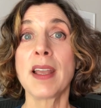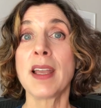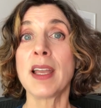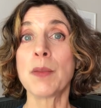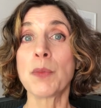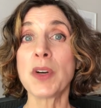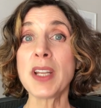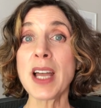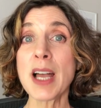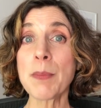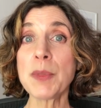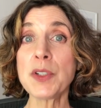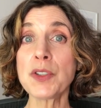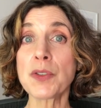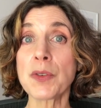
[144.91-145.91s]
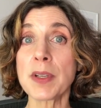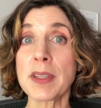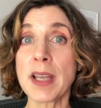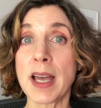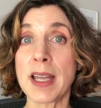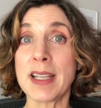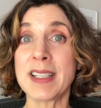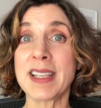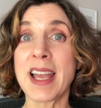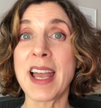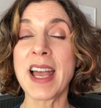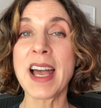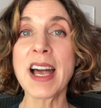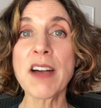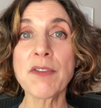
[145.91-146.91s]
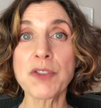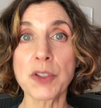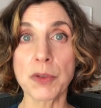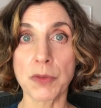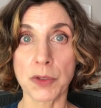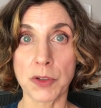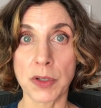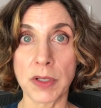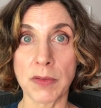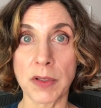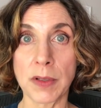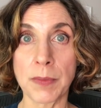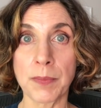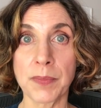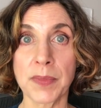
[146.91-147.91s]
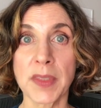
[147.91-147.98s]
And what happens during that is after the retrieval,